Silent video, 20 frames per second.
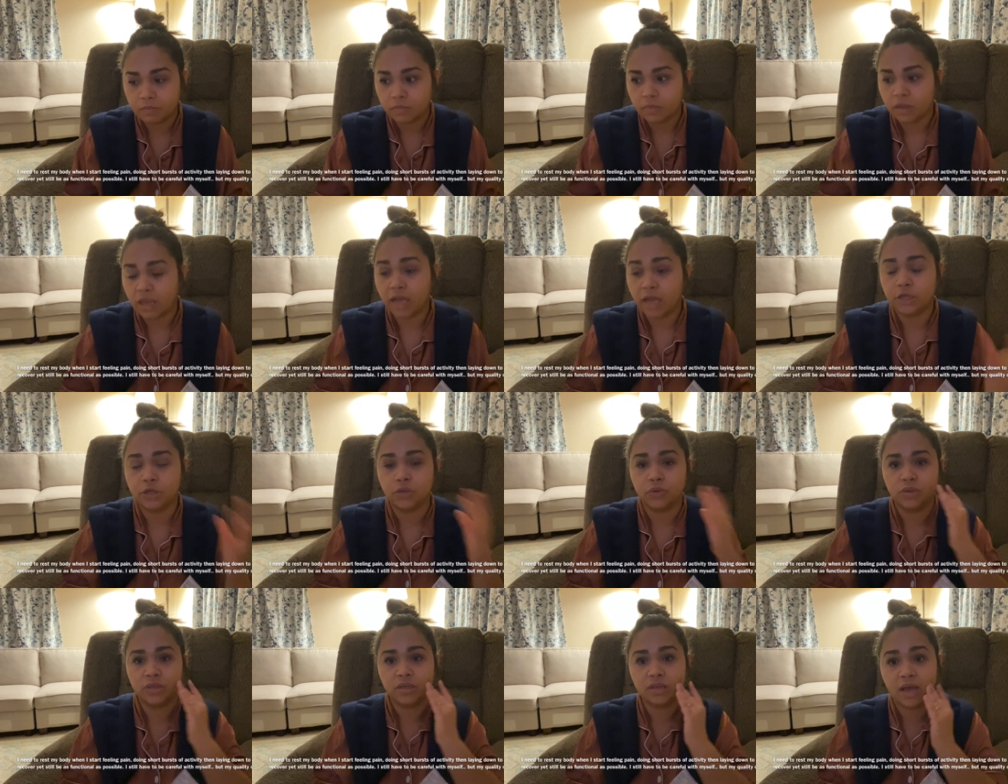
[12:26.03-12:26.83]
I do
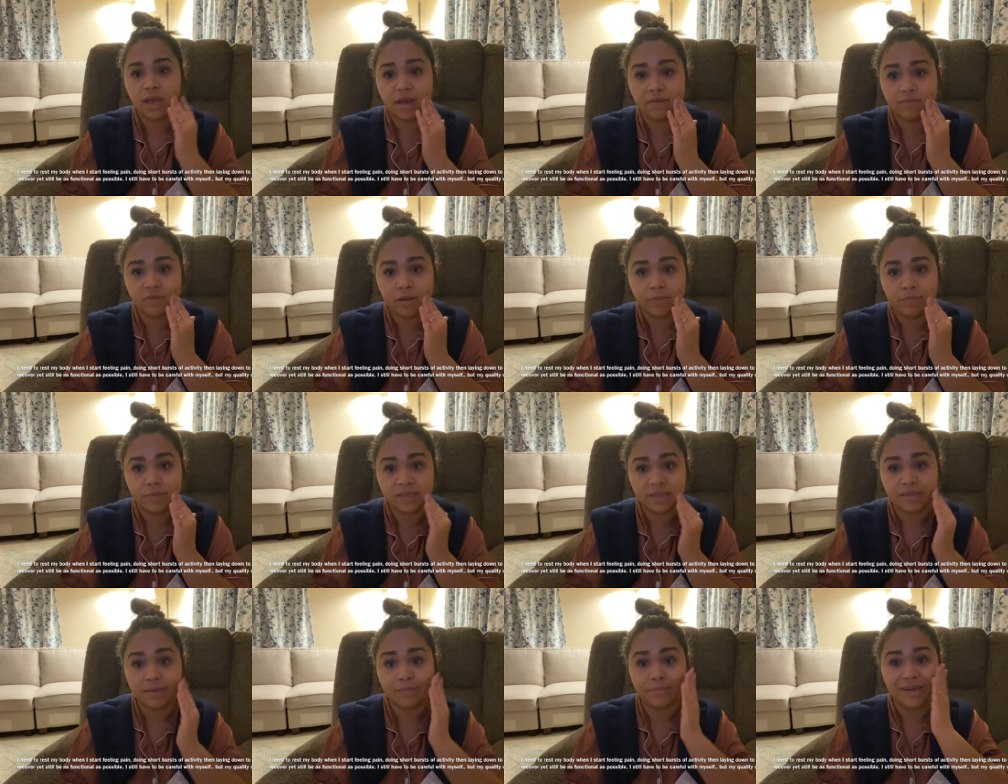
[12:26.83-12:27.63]
still have numbness
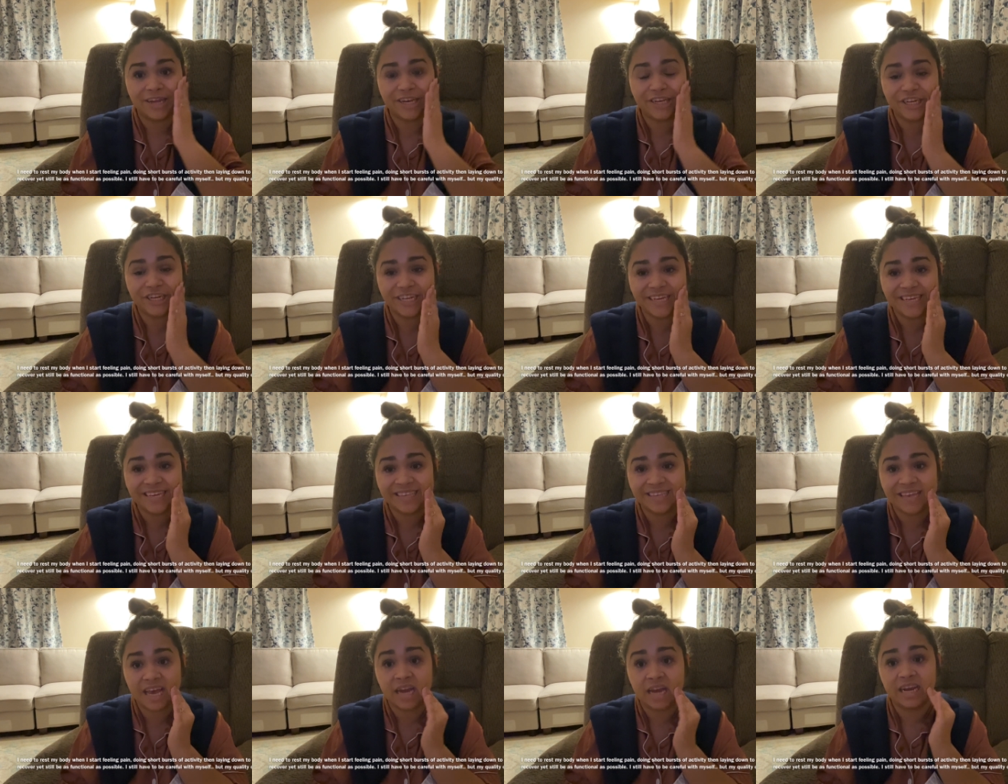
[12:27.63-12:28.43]
in my cheeks
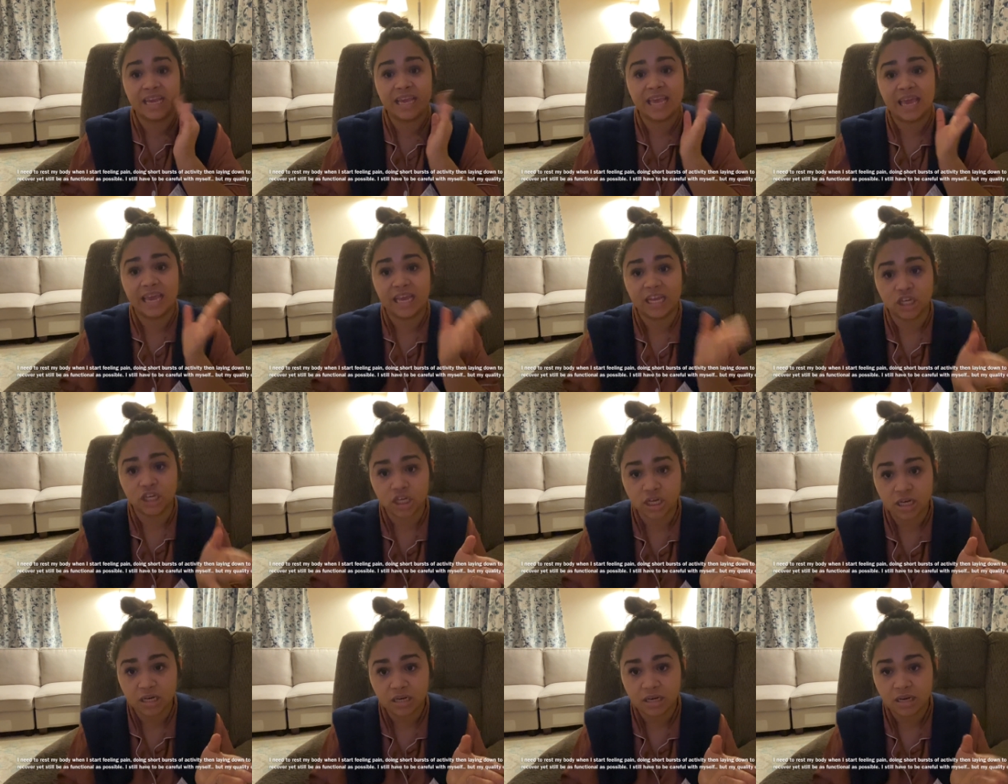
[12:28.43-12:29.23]
on
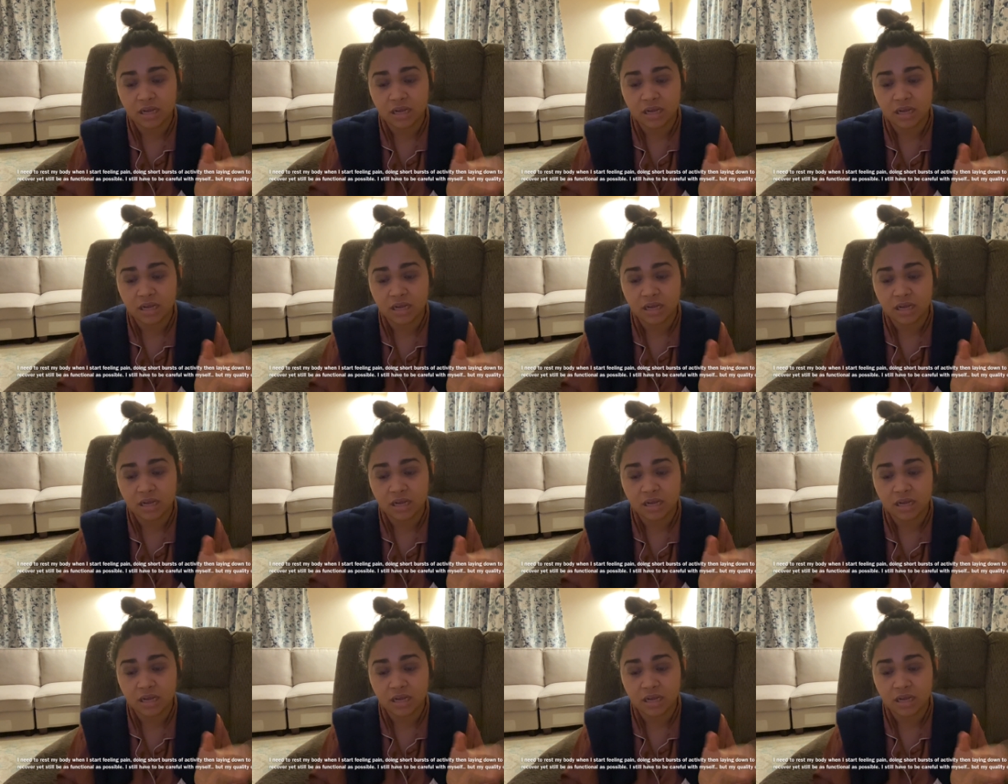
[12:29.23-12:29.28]
occasion,